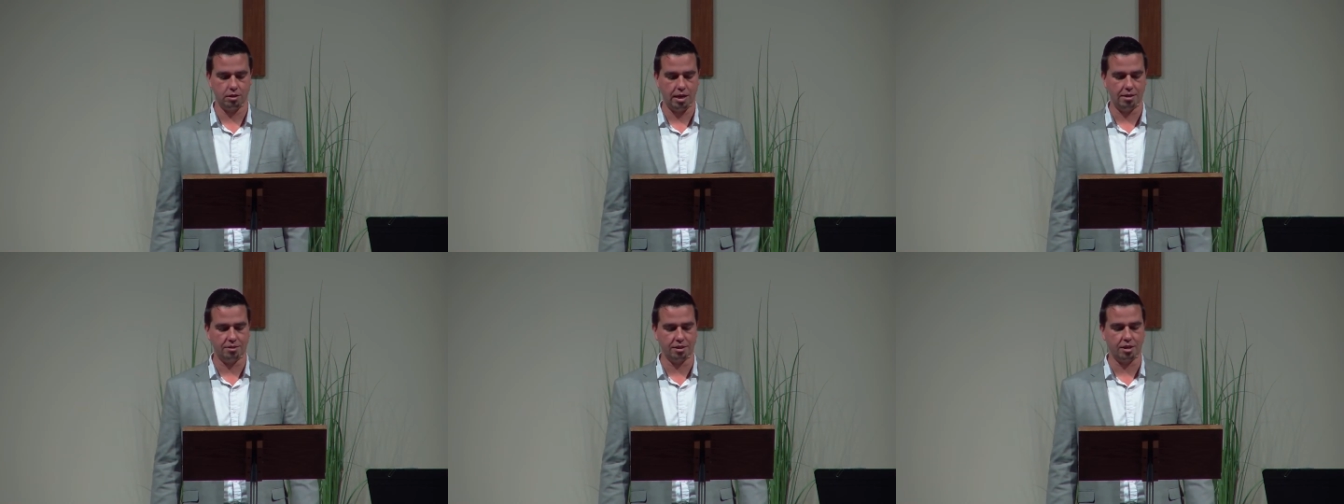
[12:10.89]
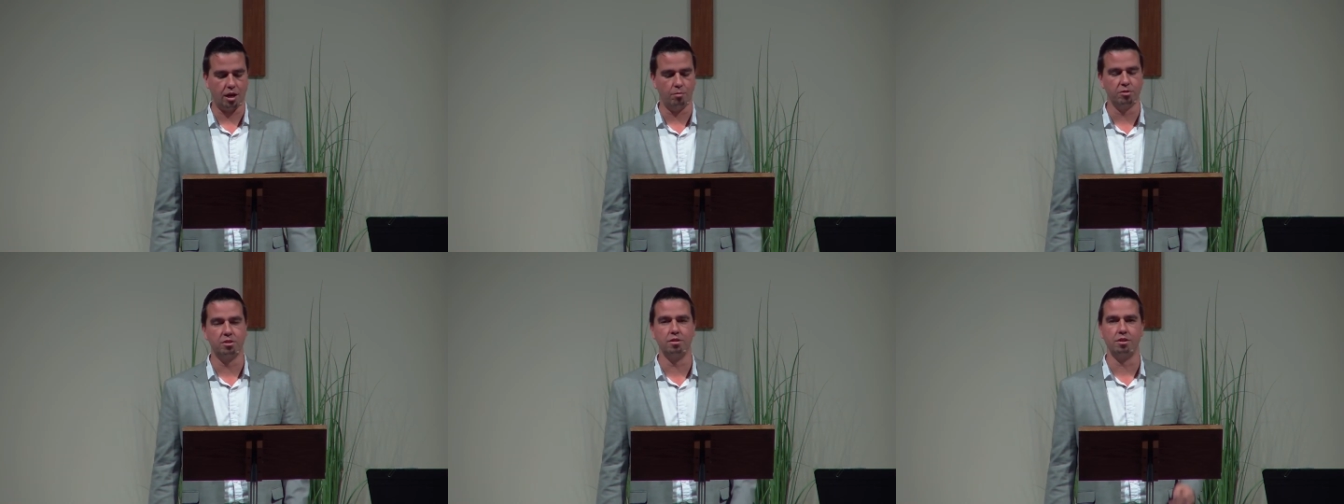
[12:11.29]
as it
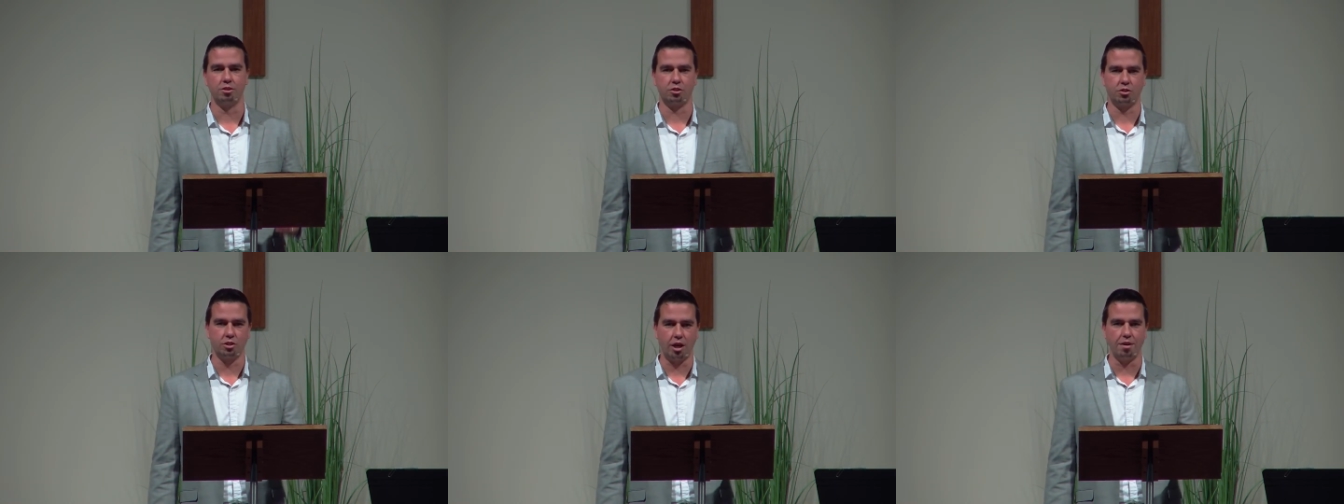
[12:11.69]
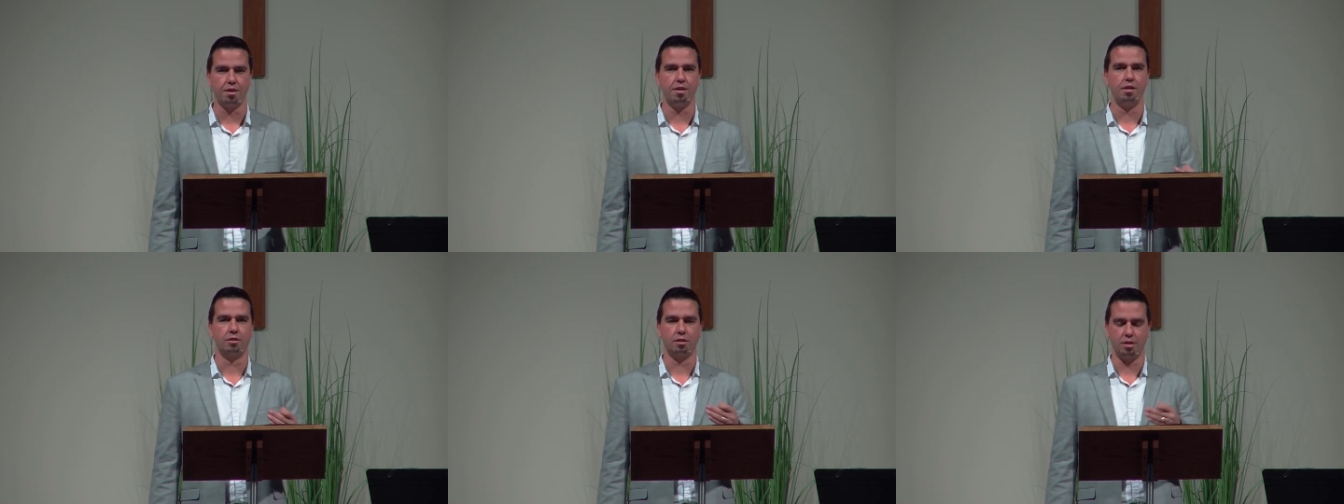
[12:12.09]
comes to the
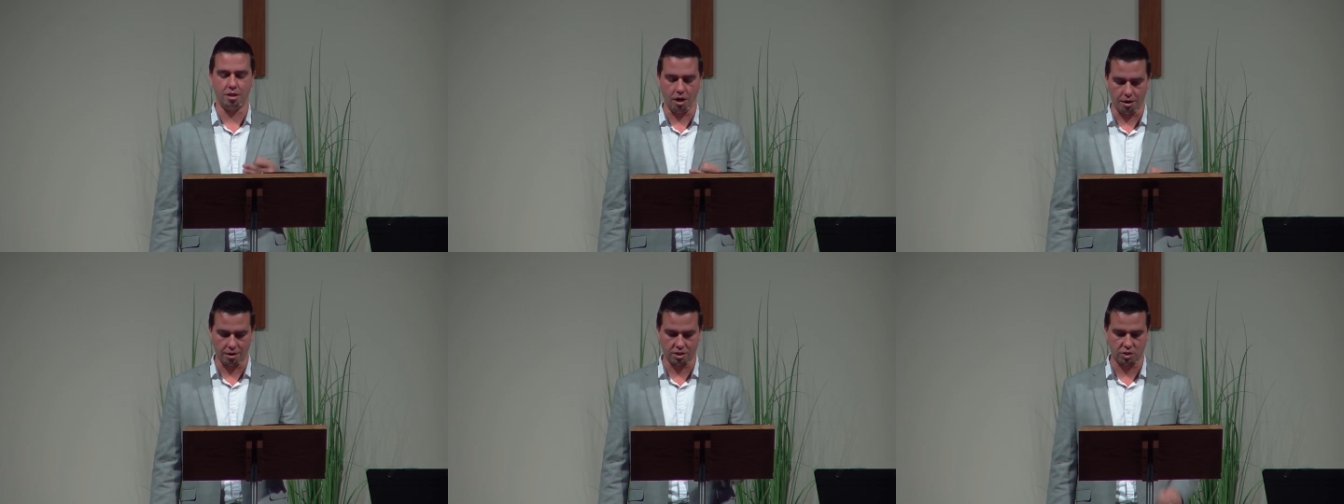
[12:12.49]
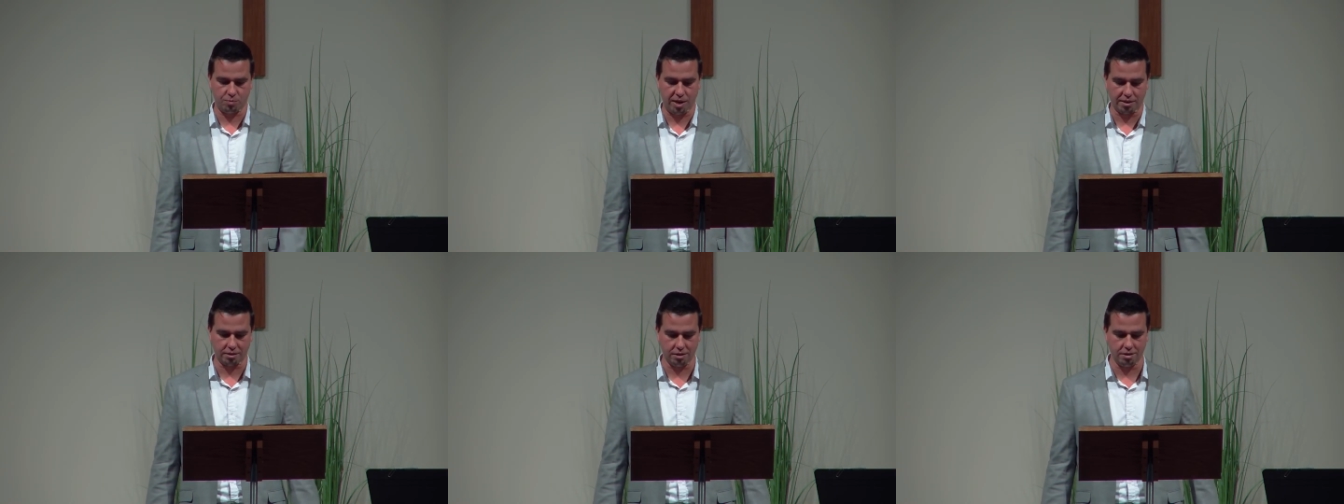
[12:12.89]
suddenness and the
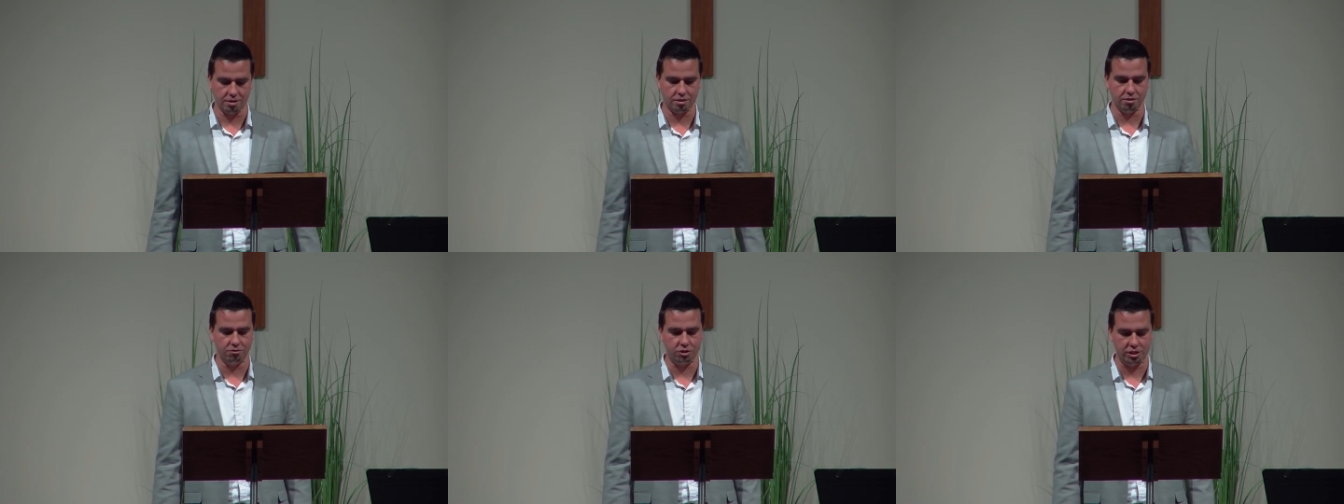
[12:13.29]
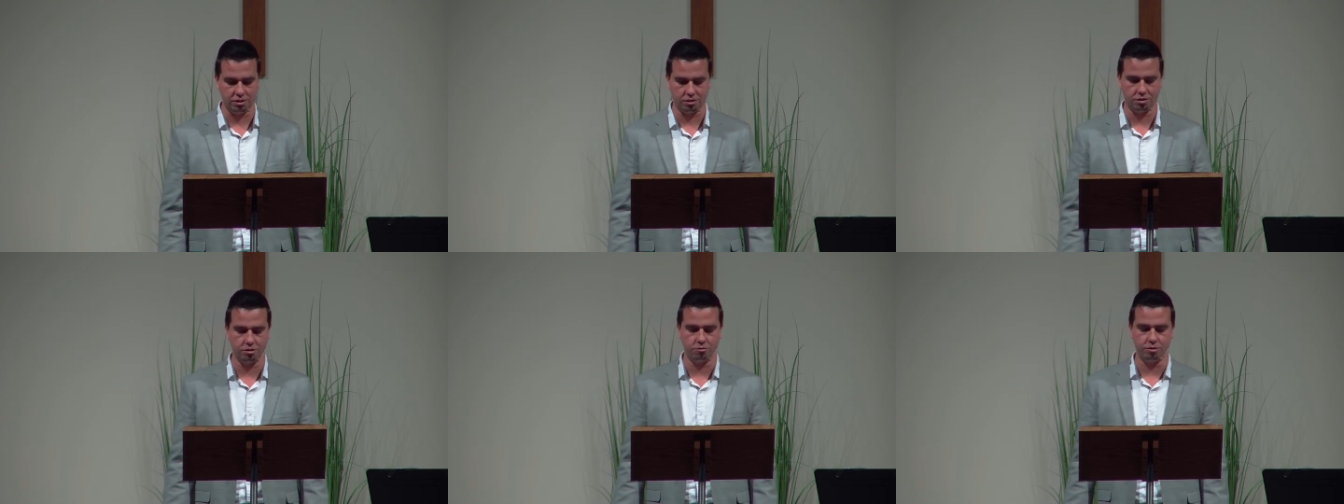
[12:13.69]
unexpectedness of
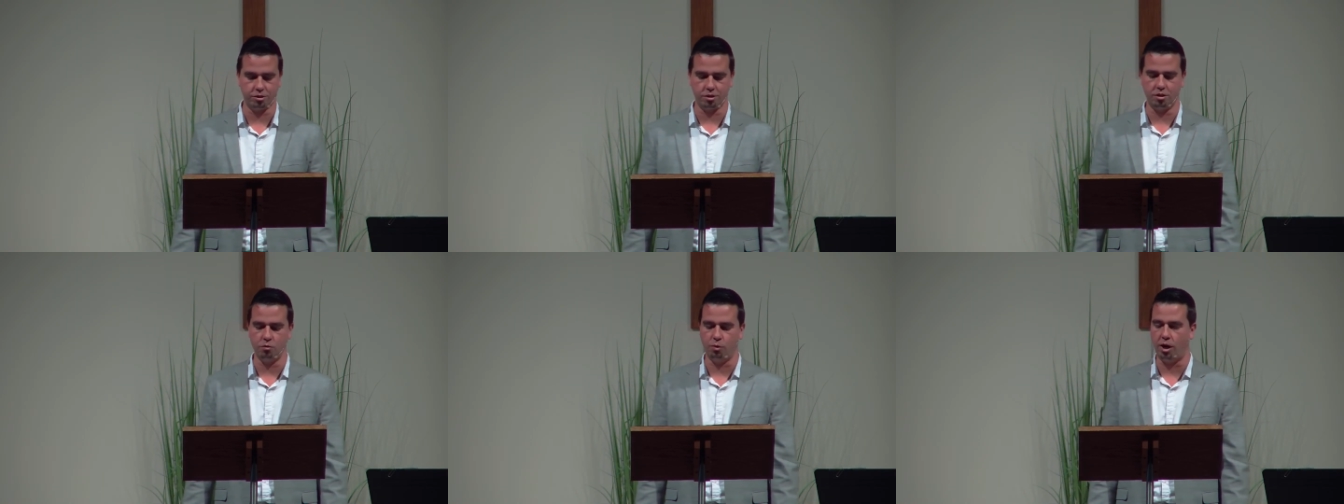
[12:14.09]
Jesus' return?